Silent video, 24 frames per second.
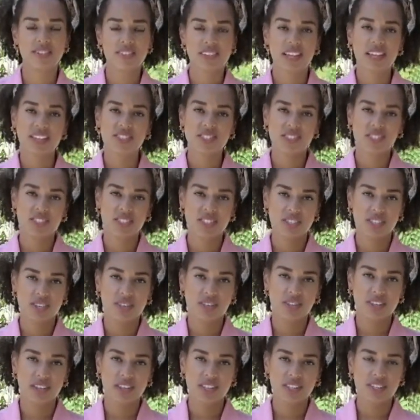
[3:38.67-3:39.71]
That's just so
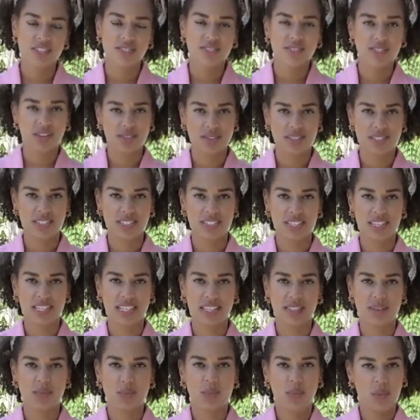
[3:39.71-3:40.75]
that you don't see
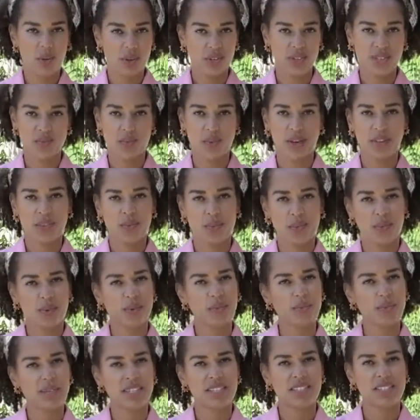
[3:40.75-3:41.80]
the wood where the
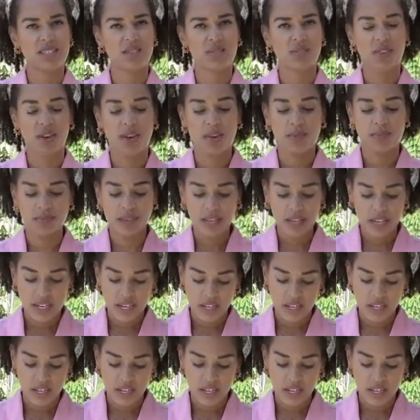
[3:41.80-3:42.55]
wood meets the foam.